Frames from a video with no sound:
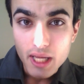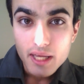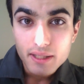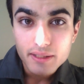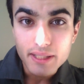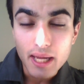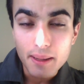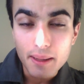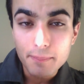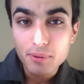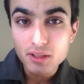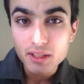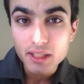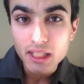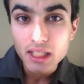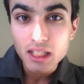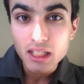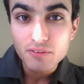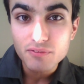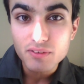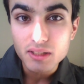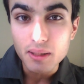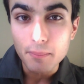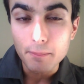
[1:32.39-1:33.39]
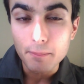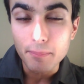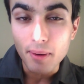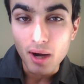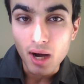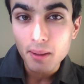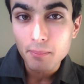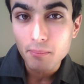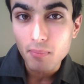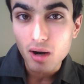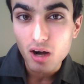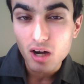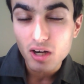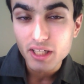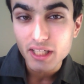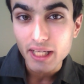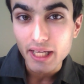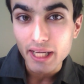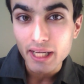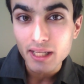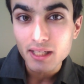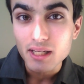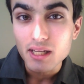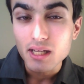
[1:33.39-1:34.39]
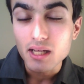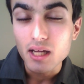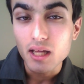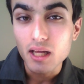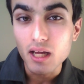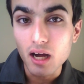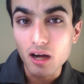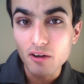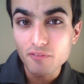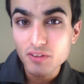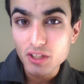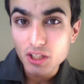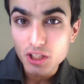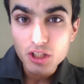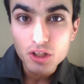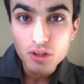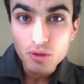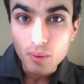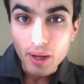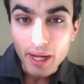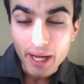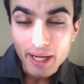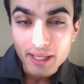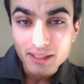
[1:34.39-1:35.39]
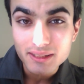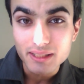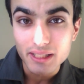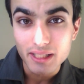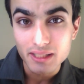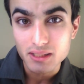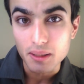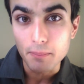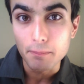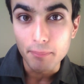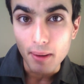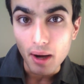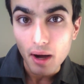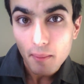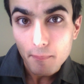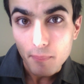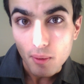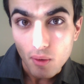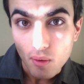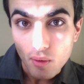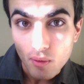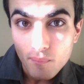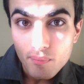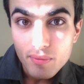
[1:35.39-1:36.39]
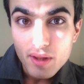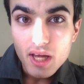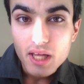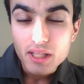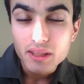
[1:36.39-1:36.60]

They believe that the bond market of the US is a bubble.